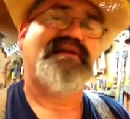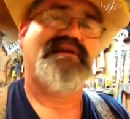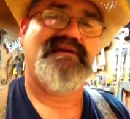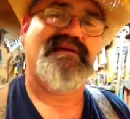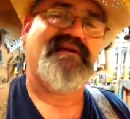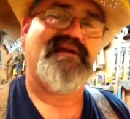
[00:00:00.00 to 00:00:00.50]

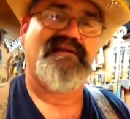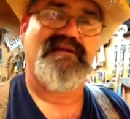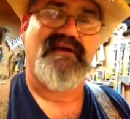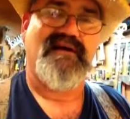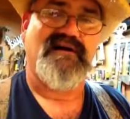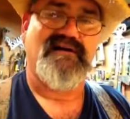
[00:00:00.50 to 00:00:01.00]
lady there in
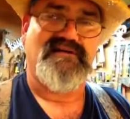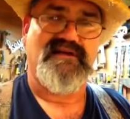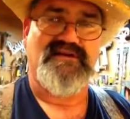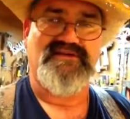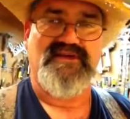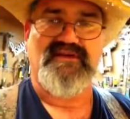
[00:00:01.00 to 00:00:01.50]
the hall,
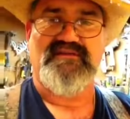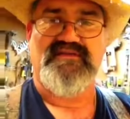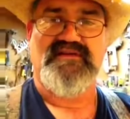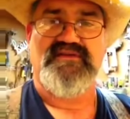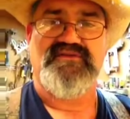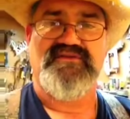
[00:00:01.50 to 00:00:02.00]
that she ain't
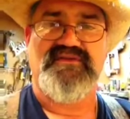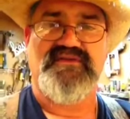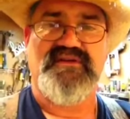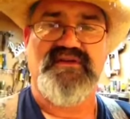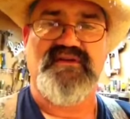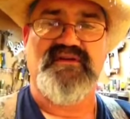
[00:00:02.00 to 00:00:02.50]
feeling too
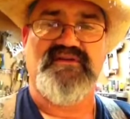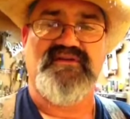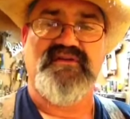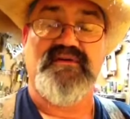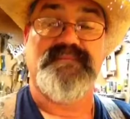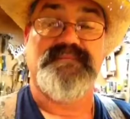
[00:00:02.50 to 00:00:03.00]
good either,
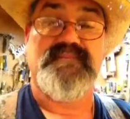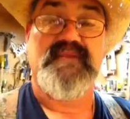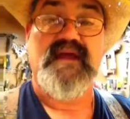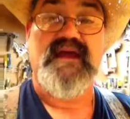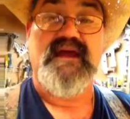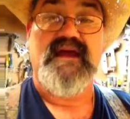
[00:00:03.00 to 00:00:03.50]
so.
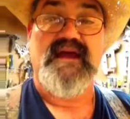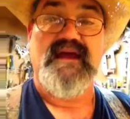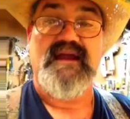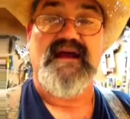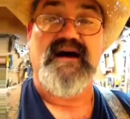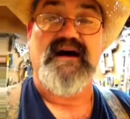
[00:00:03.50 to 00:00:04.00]

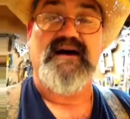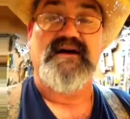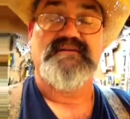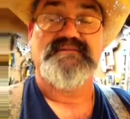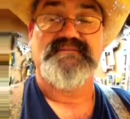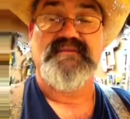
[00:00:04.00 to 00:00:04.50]

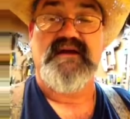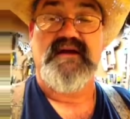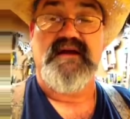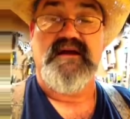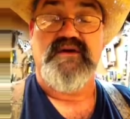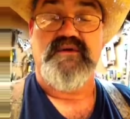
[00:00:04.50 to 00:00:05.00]
Anyhow,
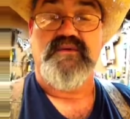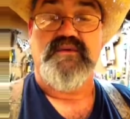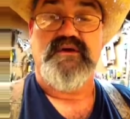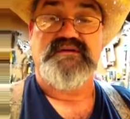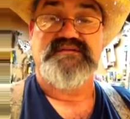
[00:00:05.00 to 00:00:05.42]
we want to